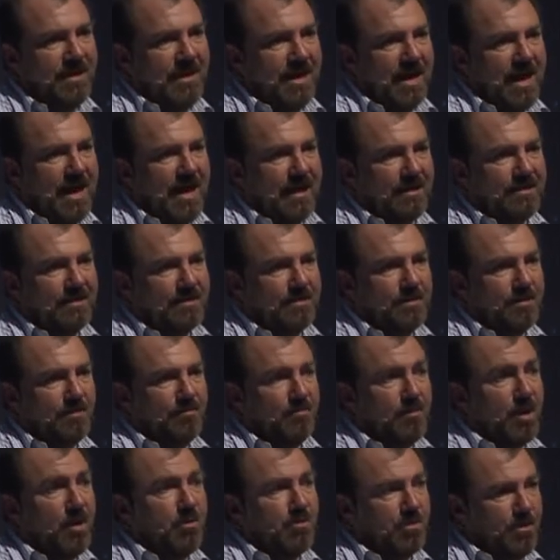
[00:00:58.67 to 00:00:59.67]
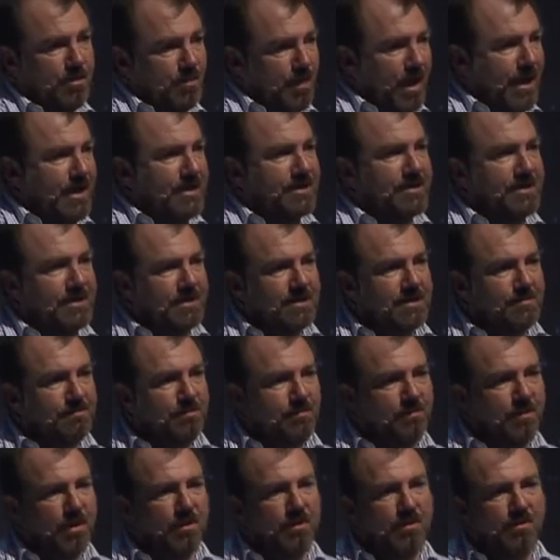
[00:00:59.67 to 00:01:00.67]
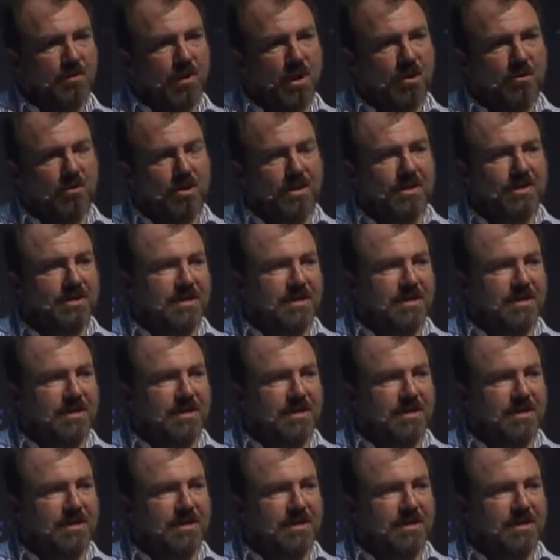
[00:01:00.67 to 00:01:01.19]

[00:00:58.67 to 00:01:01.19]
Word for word: And both places, both Poland